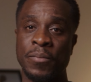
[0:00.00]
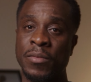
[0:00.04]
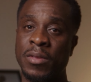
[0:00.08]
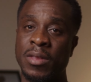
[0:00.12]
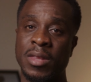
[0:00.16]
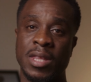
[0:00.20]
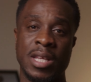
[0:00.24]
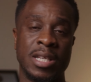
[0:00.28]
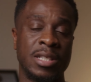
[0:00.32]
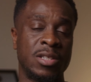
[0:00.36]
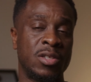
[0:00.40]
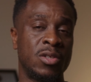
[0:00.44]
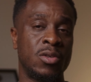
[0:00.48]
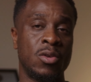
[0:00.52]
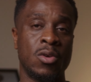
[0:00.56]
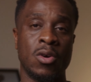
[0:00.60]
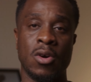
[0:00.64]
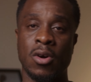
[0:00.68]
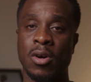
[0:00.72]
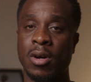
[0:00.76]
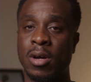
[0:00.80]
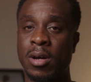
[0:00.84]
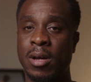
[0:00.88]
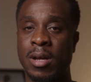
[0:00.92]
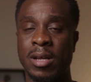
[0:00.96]
there's
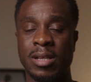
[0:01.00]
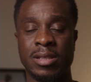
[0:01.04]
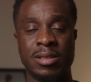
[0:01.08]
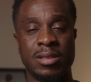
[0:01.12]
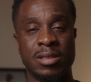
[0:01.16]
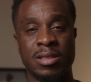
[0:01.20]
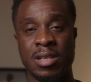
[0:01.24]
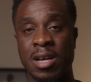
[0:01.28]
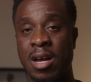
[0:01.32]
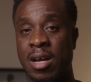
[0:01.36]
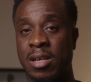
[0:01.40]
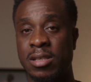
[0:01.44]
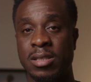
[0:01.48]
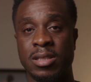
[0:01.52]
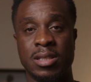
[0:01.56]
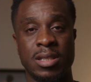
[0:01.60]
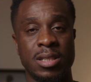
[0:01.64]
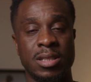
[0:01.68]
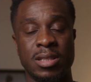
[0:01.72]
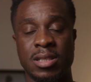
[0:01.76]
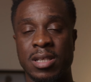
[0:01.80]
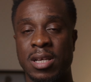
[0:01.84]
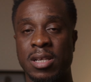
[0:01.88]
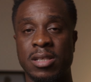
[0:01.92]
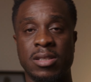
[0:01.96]
not tons
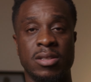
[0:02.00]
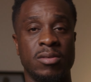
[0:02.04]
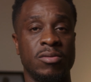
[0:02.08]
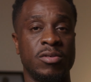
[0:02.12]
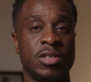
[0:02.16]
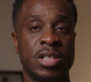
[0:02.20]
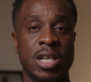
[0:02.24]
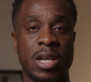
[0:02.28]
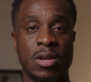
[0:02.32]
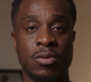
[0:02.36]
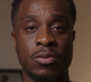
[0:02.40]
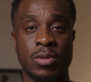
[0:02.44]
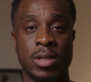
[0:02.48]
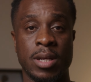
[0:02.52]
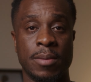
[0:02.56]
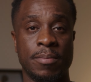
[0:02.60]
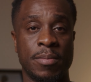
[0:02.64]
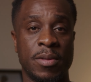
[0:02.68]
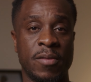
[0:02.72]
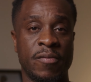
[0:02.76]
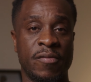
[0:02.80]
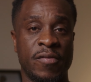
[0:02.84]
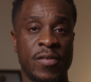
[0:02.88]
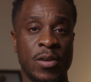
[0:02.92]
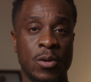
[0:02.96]
and tons of shallow depth
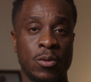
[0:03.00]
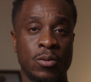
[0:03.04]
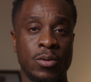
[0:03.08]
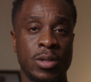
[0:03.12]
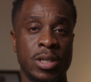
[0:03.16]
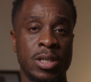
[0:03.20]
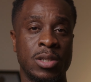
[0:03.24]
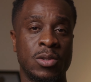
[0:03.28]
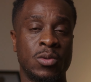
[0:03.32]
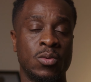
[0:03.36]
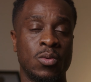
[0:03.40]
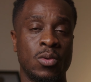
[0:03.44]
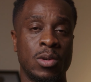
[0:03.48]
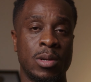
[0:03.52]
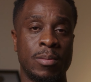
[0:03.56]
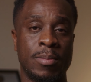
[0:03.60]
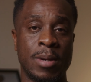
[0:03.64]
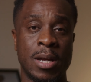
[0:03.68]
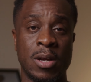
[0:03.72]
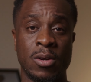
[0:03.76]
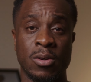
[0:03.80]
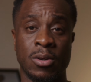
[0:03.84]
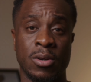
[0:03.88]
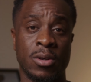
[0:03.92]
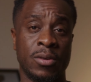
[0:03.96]
of field. It's all
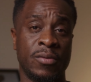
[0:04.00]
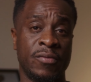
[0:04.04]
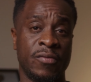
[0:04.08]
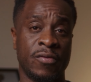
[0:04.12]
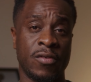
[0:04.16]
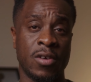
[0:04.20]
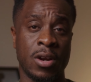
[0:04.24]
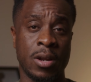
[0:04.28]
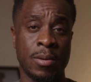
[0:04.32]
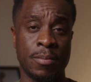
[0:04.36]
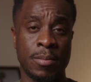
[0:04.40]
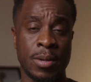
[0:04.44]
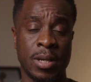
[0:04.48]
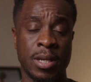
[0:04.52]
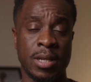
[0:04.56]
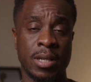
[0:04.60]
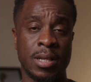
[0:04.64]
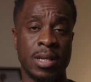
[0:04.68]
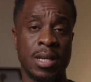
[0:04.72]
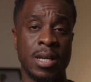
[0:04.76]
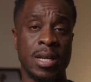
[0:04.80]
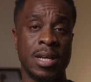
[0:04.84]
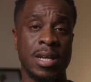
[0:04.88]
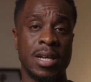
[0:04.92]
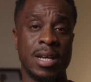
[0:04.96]
about good framing
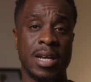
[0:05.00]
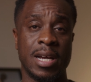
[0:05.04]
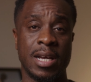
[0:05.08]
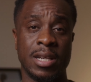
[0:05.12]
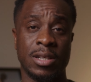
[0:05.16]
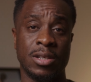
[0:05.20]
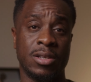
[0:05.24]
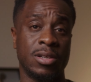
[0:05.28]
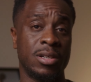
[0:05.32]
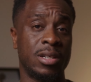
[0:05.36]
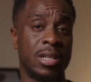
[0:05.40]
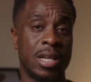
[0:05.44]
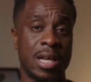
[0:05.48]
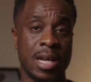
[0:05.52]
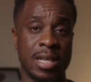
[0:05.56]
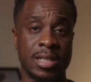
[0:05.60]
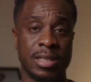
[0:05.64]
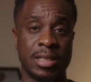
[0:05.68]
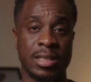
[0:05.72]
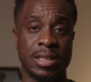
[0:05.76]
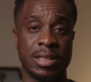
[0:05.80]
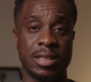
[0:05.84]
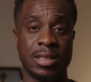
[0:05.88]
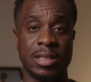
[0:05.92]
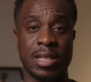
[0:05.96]
and good
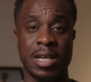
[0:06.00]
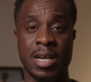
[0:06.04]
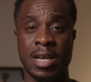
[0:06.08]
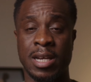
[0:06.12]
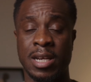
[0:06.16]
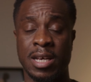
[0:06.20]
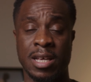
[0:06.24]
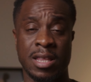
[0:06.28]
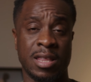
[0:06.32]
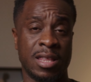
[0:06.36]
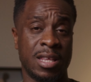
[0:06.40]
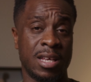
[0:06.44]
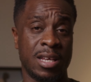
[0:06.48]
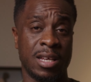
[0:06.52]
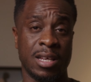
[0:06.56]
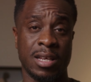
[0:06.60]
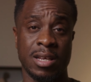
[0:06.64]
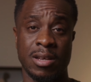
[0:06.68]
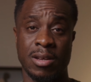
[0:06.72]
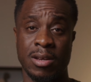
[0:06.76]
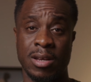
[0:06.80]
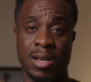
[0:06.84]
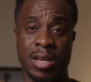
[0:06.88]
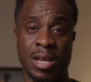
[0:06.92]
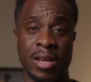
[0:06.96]
lighting. And I think
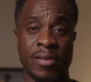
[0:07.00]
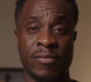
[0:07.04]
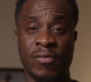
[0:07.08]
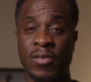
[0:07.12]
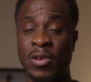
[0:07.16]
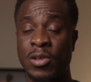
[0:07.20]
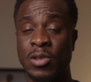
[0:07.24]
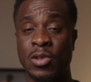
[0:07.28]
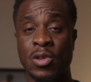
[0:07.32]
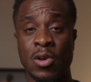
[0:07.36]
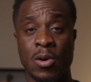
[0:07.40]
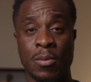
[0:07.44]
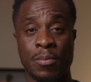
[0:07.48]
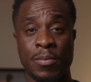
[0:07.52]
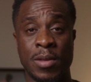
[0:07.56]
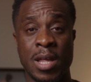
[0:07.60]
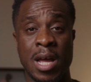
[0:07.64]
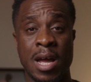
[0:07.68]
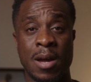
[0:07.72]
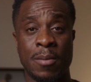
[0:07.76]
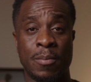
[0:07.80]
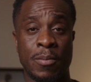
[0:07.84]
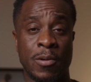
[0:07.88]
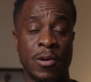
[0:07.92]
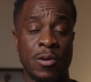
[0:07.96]
if you adopt
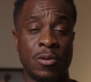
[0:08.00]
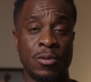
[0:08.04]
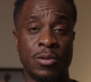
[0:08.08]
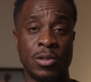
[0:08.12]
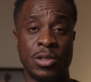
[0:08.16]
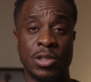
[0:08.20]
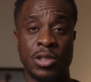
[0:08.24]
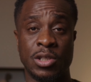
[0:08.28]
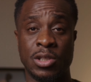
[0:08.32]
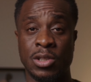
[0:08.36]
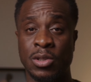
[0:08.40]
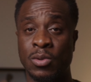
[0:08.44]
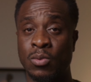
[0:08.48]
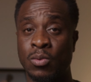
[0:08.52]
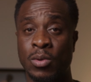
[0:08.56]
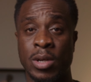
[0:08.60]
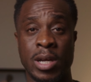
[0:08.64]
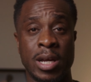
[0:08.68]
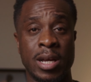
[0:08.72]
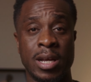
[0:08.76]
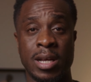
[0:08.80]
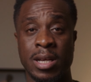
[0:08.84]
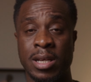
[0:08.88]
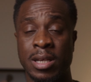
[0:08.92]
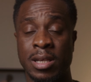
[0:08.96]
that approach, you'll
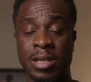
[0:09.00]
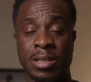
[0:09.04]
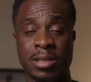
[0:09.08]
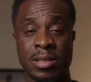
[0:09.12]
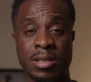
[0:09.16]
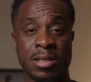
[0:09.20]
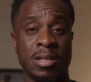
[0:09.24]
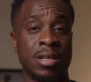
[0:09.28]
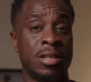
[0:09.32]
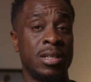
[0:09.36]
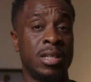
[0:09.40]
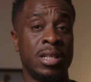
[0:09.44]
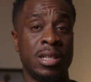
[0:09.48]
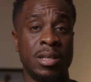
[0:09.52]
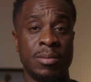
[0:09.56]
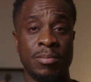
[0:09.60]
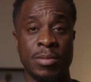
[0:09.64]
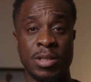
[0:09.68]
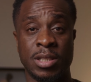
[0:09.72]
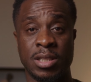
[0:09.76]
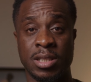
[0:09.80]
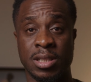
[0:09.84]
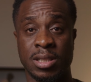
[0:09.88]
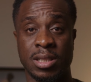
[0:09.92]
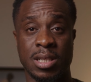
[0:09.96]
get stunning
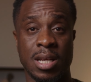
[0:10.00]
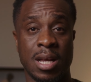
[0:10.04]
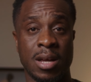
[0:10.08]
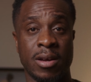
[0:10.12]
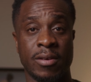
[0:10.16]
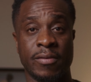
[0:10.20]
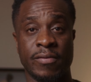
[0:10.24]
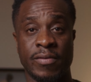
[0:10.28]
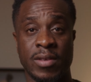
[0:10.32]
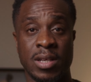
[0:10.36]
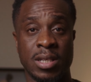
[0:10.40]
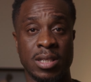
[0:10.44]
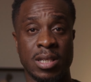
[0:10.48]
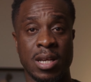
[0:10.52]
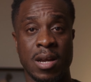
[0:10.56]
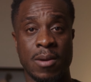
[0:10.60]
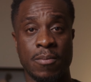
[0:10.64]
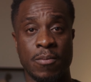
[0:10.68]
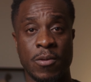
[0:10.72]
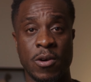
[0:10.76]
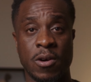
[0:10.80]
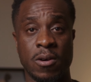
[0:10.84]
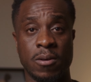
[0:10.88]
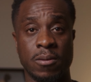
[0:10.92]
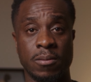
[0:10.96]
images out of this camera.